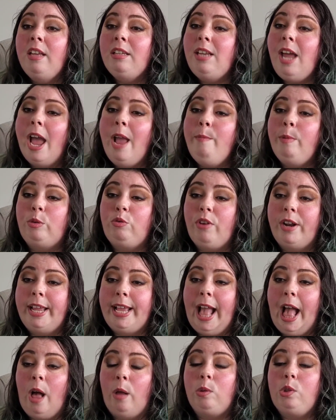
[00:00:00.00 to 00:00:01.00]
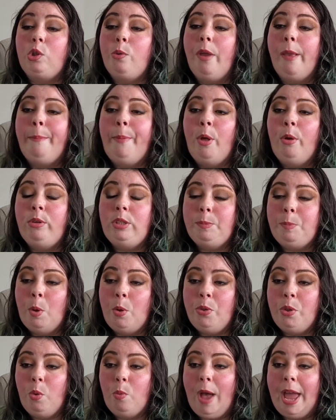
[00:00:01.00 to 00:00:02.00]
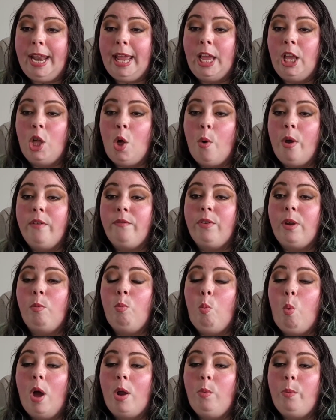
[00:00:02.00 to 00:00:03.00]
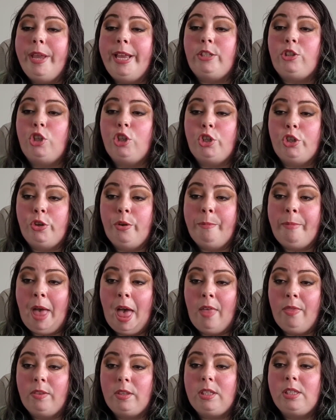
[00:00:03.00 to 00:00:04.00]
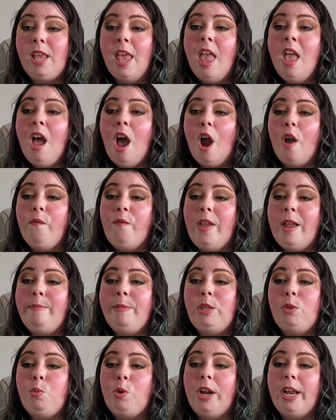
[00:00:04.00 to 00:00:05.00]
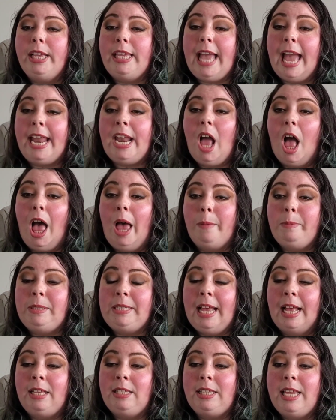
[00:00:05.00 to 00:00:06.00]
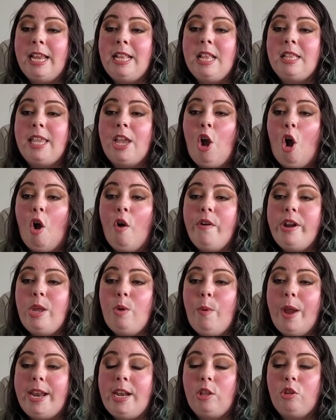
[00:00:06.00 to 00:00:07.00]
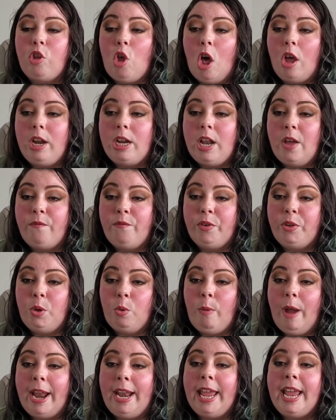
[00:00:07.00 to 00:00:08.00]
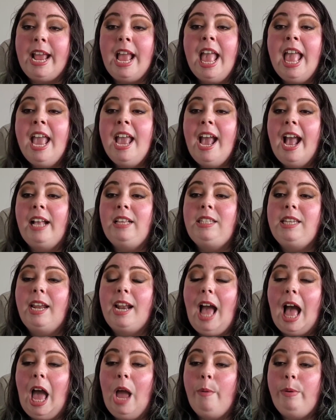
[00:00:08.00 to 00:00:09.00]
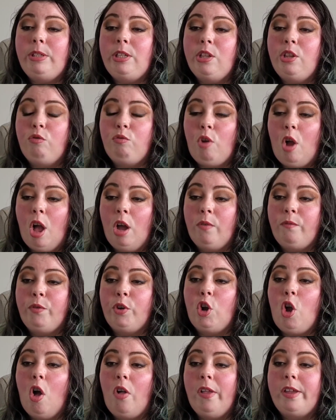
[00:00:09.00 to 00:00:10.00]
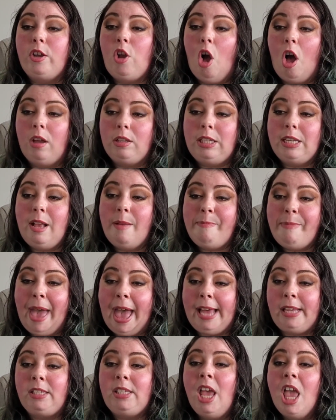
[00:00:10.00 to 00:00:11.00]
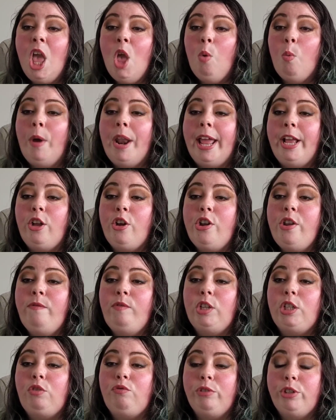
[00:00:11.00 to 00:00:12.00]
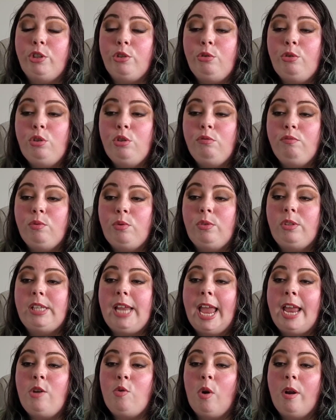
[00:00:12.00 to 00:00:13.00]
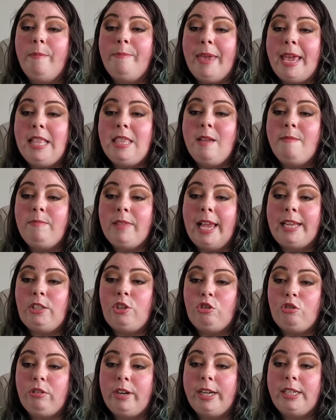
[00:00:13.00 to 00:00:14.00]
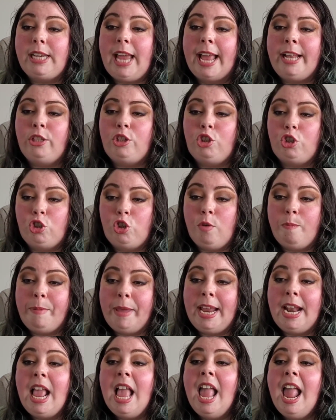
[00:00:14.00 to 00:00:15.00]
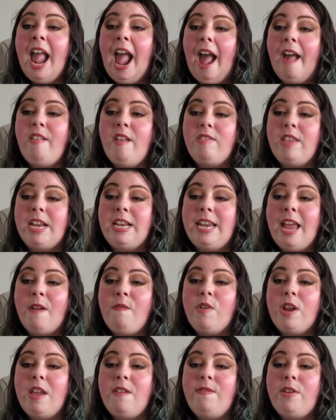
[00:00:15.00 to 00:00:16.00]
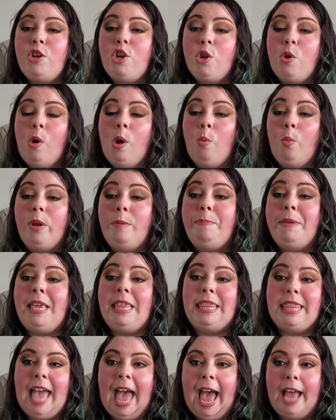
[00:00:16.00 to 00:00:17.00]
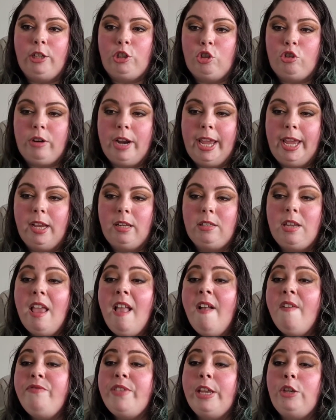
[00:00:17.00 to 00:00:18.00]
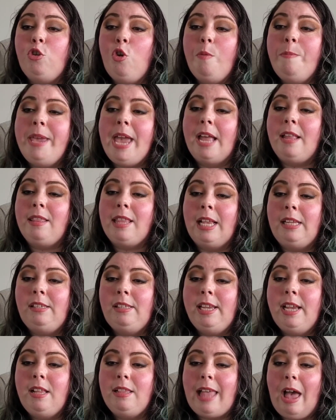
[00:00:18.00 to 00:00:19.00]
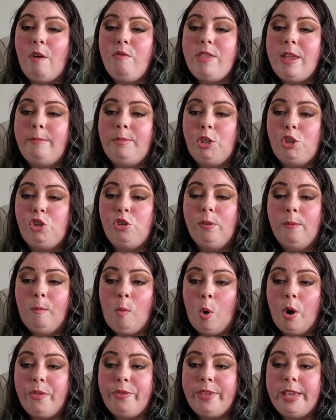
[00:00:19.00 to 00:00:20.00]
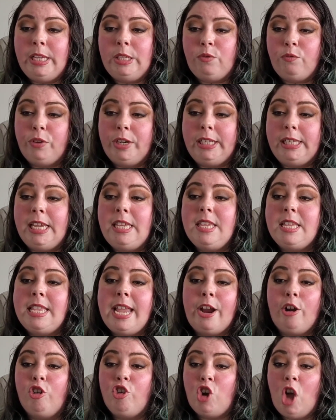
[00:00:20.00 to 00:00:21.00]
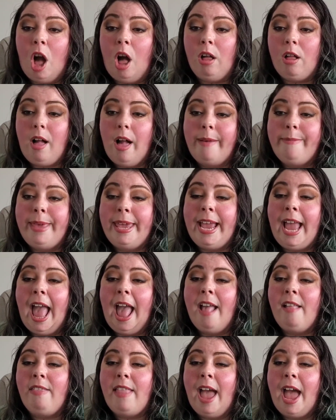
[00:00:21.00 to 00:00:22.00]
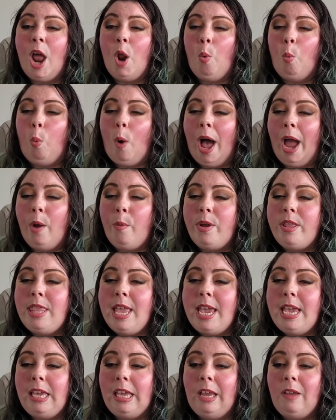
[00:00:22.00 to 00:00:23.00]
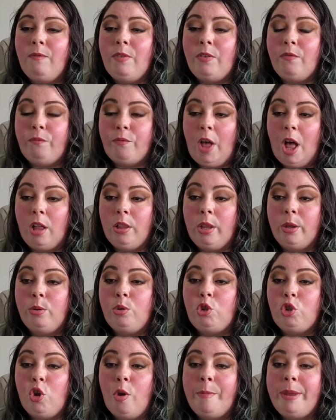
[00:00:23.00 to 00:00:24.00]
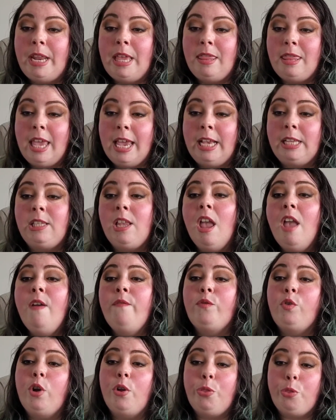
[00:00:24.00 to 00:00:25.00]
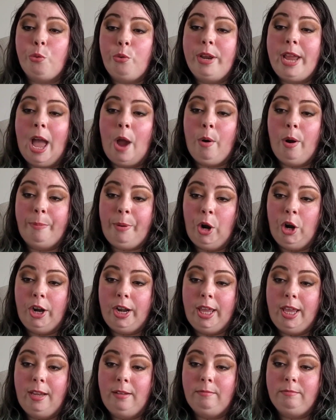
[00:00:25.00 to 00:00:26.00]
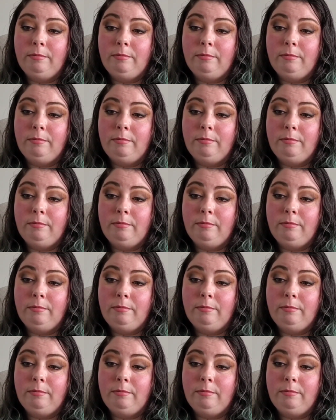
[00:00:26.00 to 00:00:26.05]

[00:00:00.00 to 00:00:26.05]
Time was running out, so we postponed the wedding, going from 1 week to 2 months. Our families were again upset, saying that they already waited long enough for the wedding, and said I was in the wrong for causing a mess when I could have just reduced the rules and or made them less strict and stupid, and that they never even knew it would be that strict. They told me unless they allowed them to do more things freely, then they are not coming, and that why would they even follow so many things for a 3-hour party?